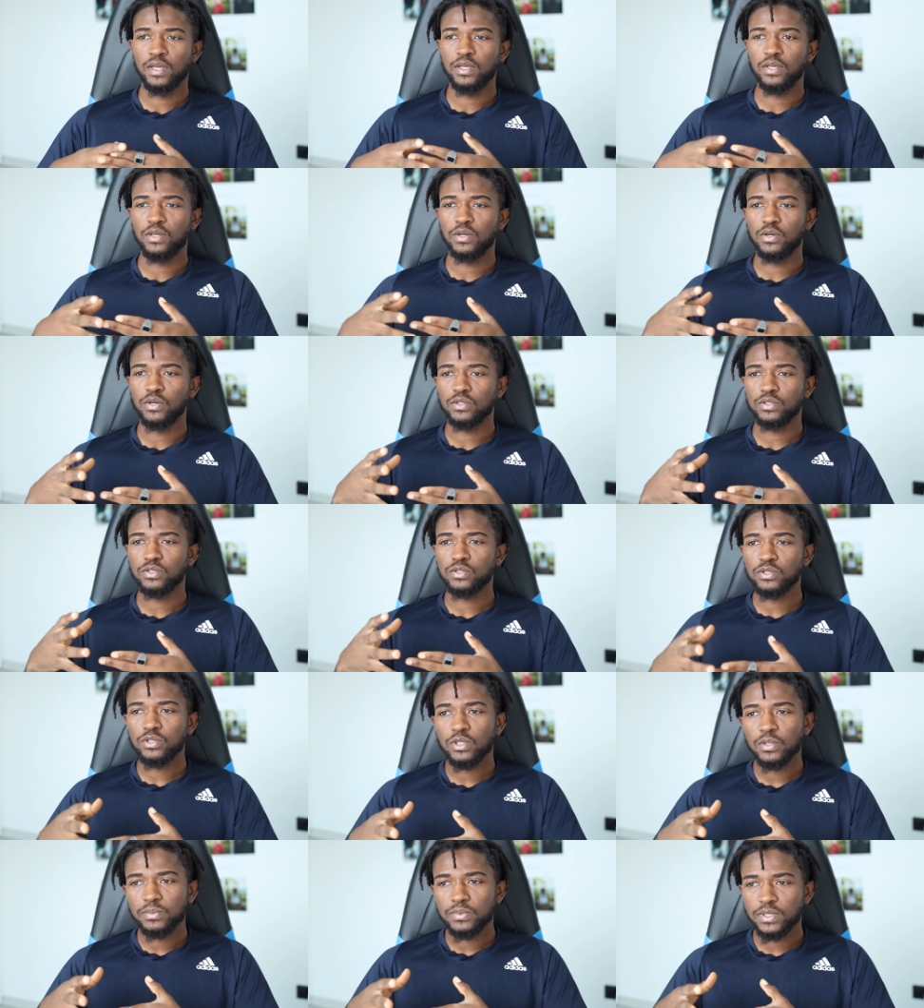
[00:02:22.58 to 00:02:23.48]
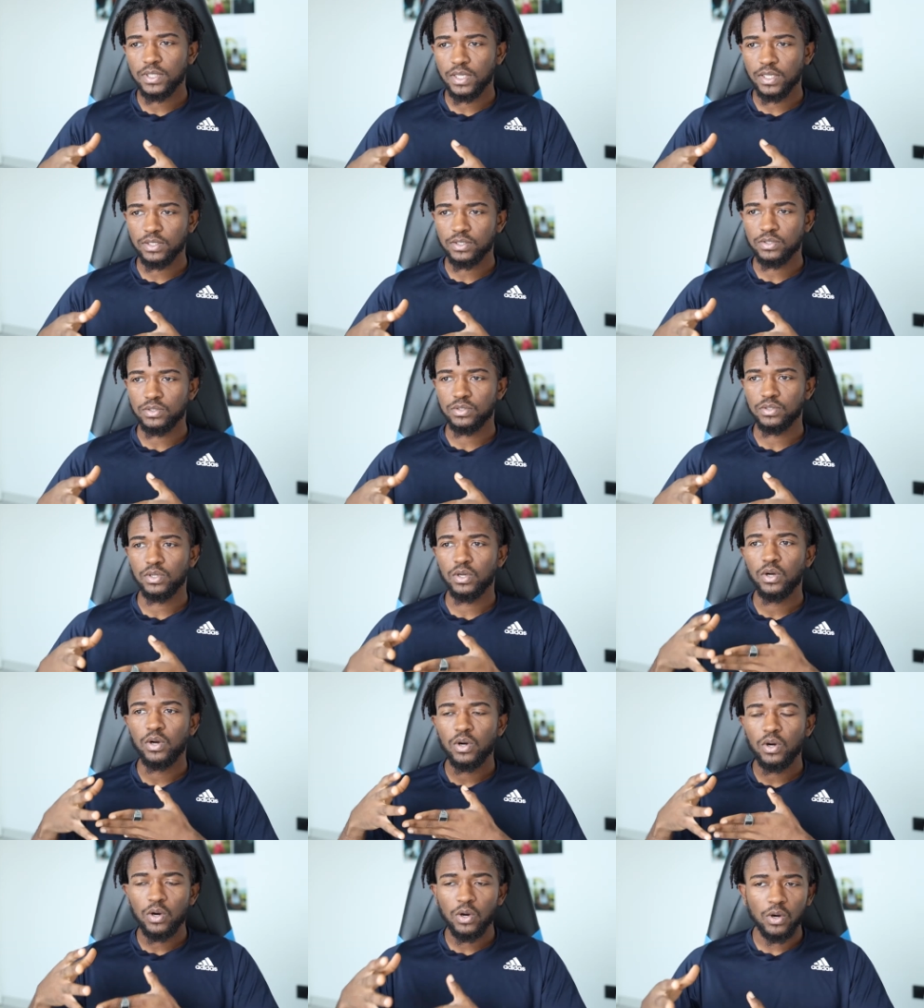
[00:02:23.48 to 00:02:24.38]
Your subject should
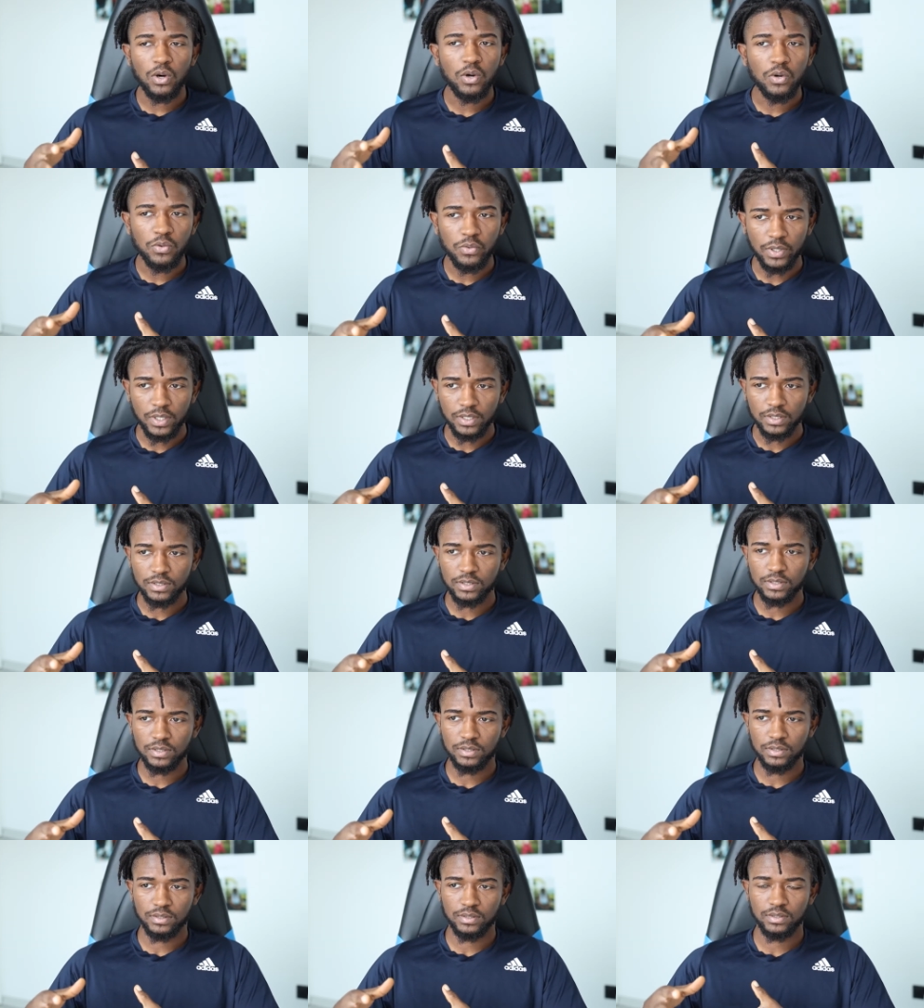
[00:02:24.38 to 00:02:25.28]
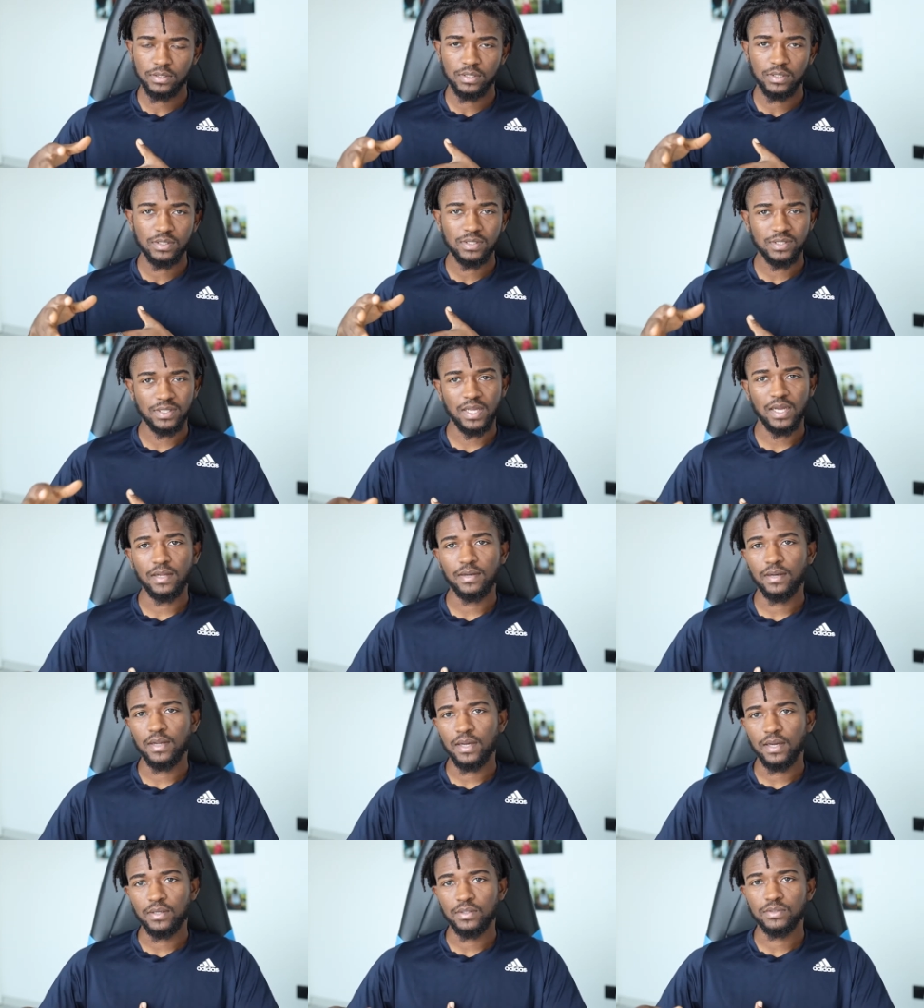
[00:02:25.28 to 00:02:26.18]
always
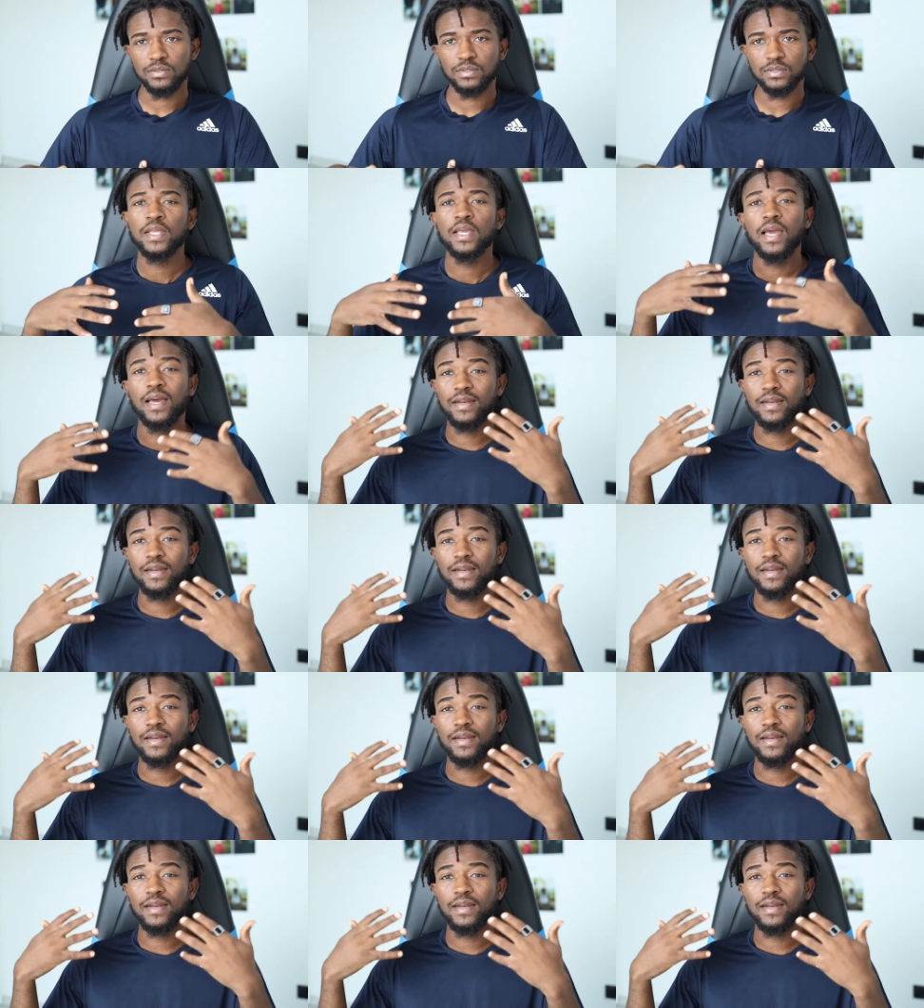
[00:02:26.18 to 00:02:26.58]
stand out.